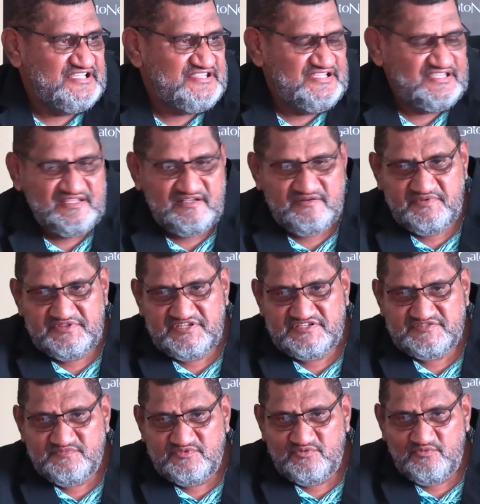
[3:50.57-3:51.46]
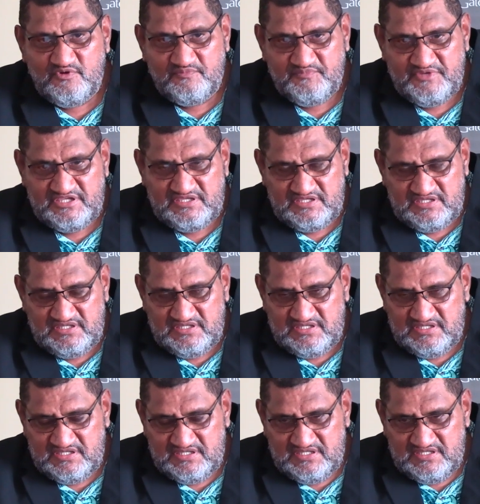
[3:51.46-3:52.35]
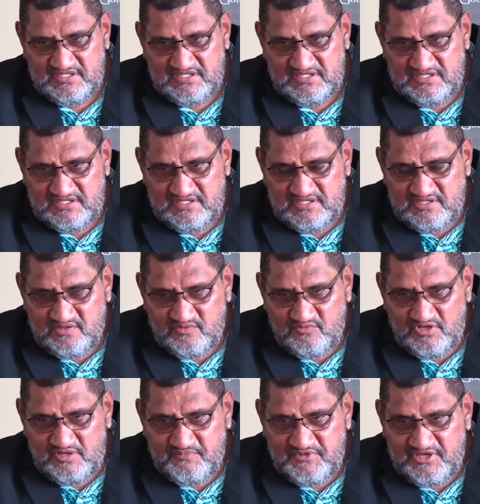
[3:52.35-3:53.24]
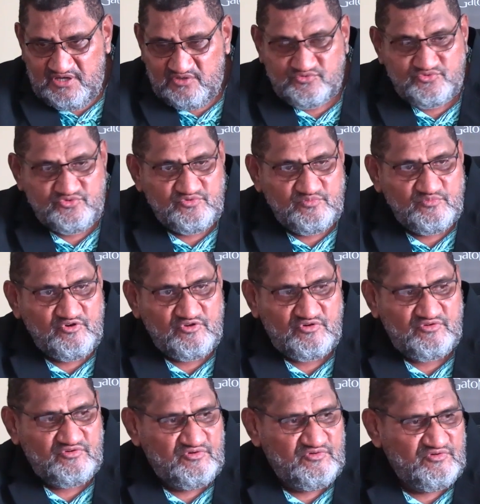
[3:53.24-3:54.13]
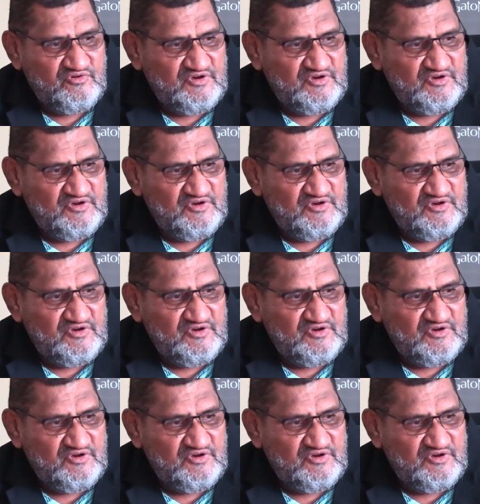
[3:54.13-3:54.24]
I think the advertisement will be will be out tomorrow,